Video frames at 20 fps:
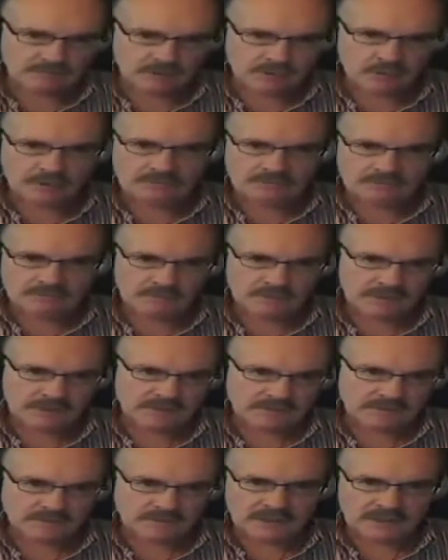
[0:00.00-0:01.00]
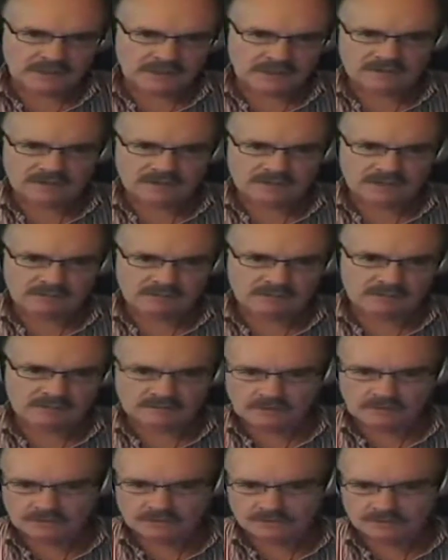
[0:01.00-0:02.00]
no information about the name of the
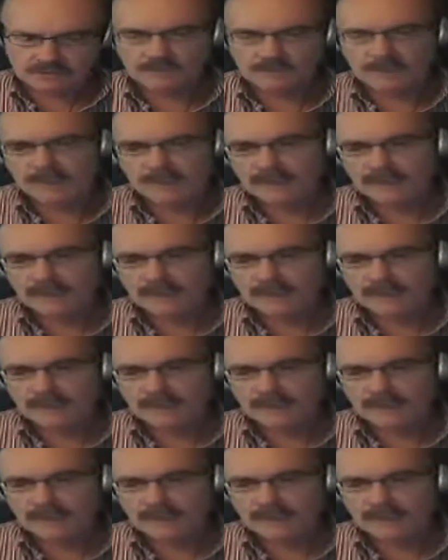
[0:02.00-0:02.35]
voter.